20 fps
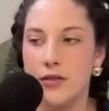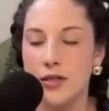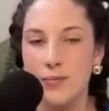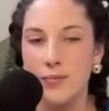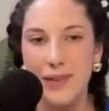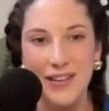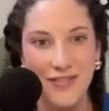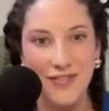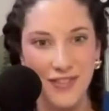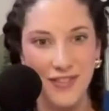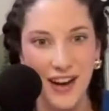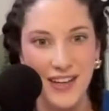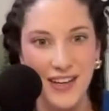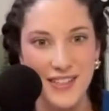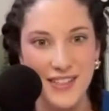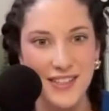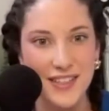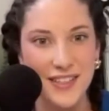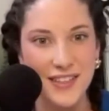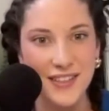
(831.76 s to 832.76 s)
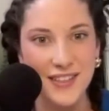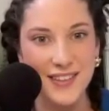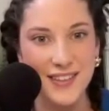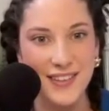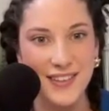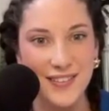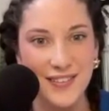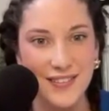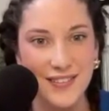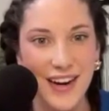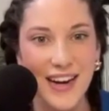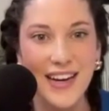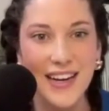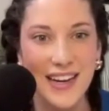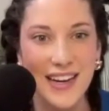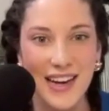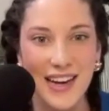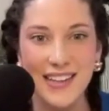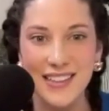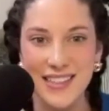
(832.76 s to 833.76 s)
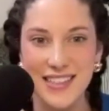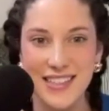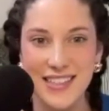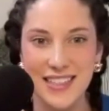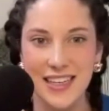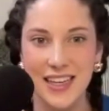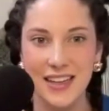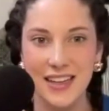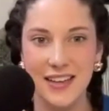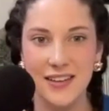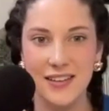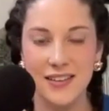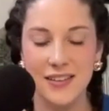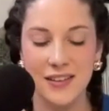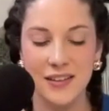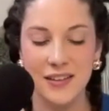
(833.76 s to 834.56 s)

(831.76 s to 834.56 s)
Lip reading: So my friend, right now listening,